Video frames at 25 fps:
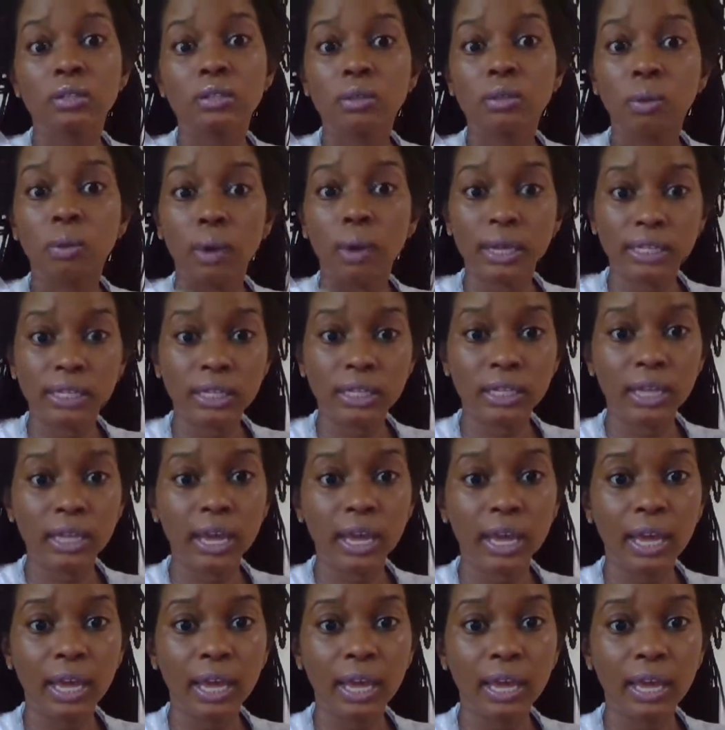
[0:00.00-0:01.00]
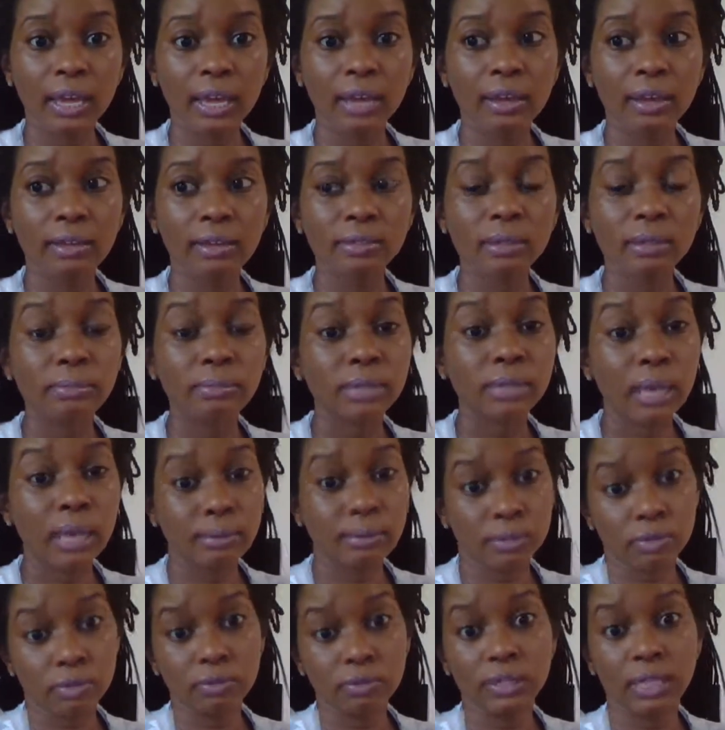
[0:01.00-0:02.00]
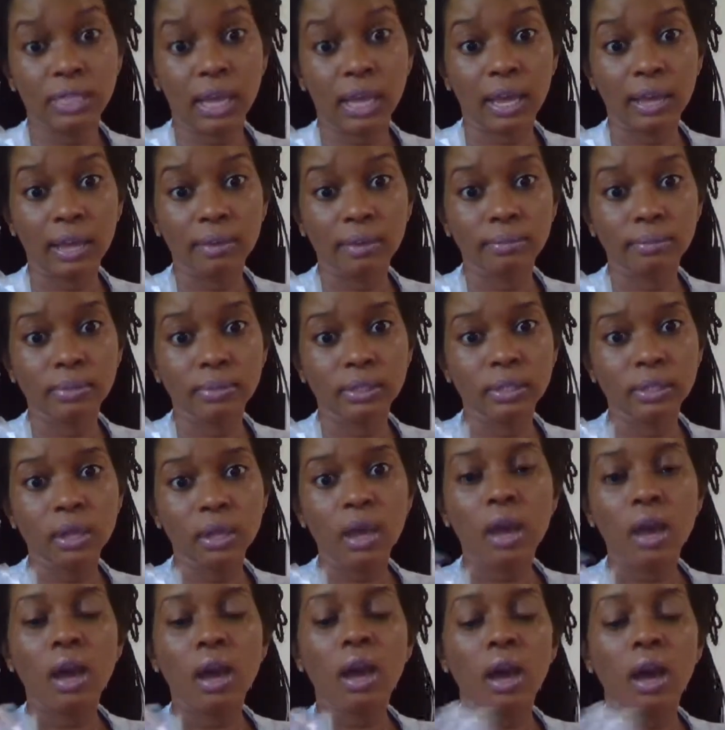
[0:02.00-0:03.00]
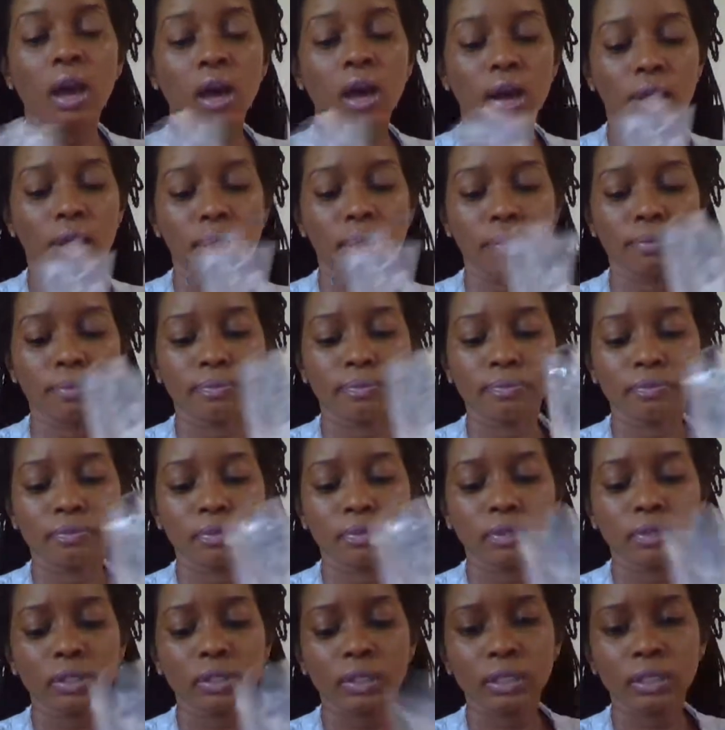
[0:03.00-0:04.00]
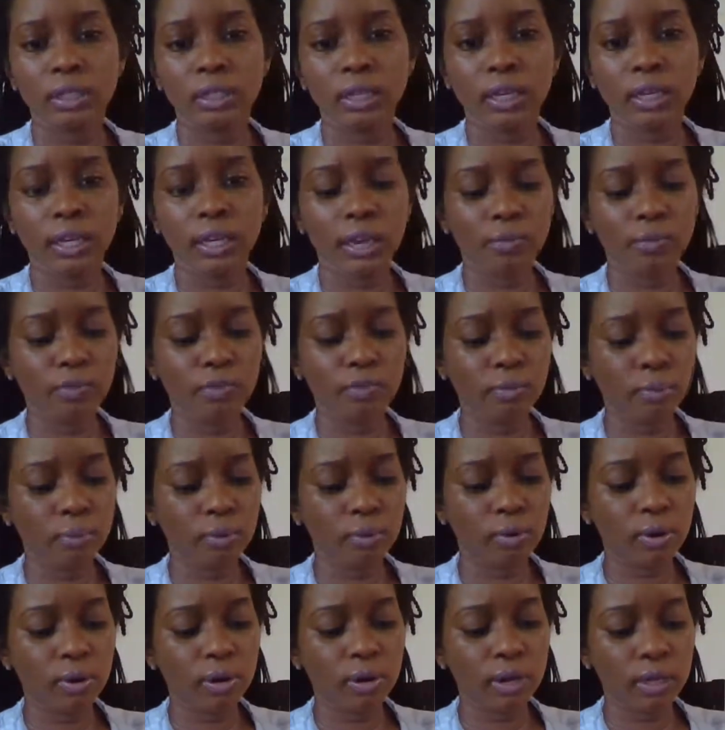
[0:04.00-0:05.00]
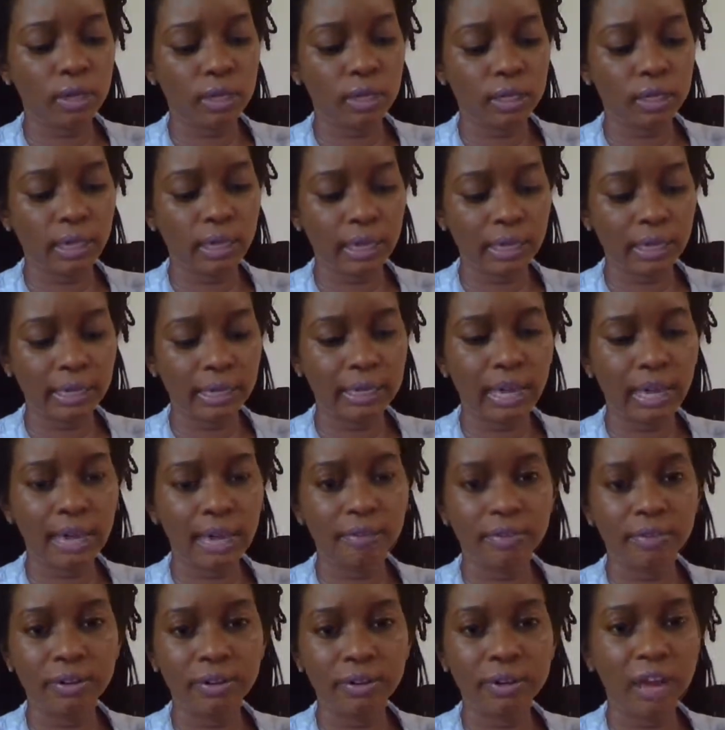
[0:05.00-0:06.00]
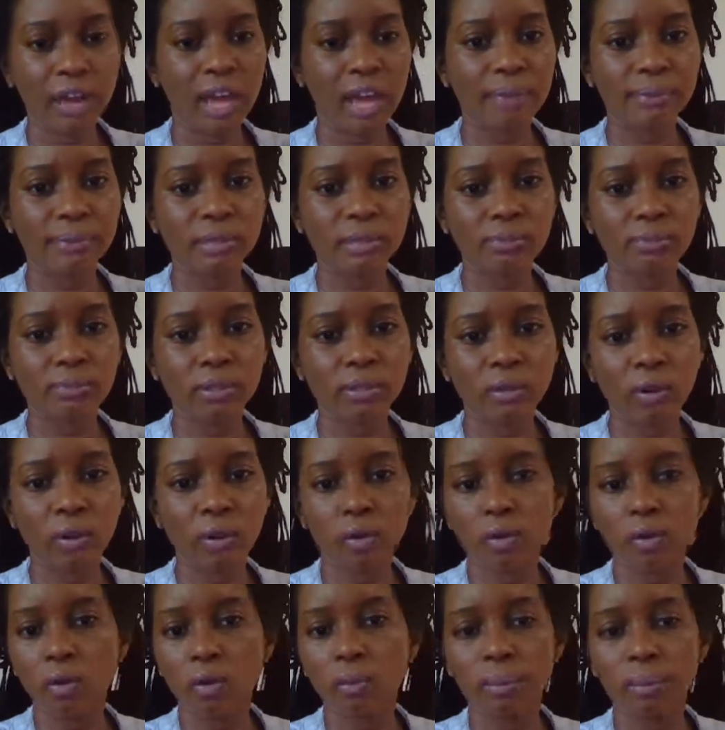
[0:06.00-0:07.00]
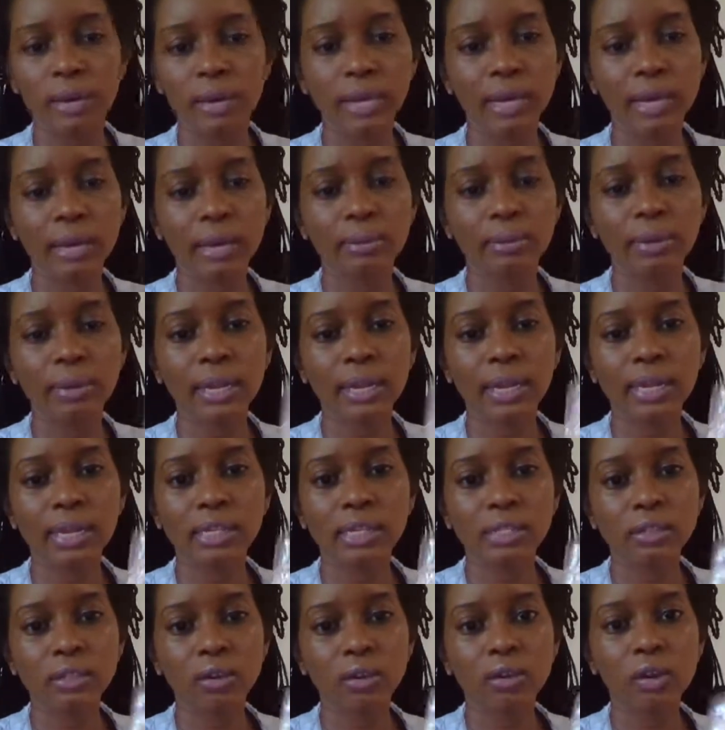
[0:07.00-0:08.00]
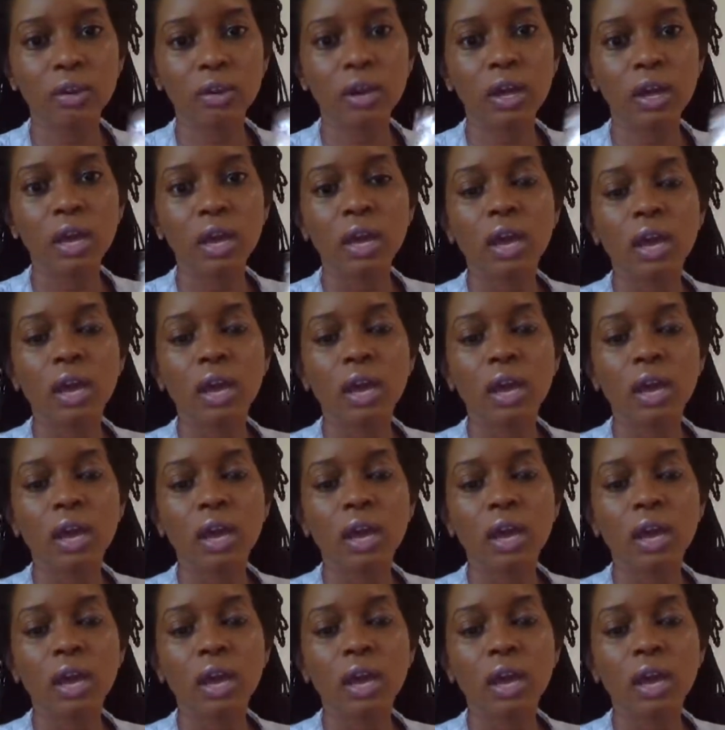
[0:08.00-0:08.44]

twice a day, sometimes three times. Um, if you pour like lavender Epsom salt or pink Himalayan salt,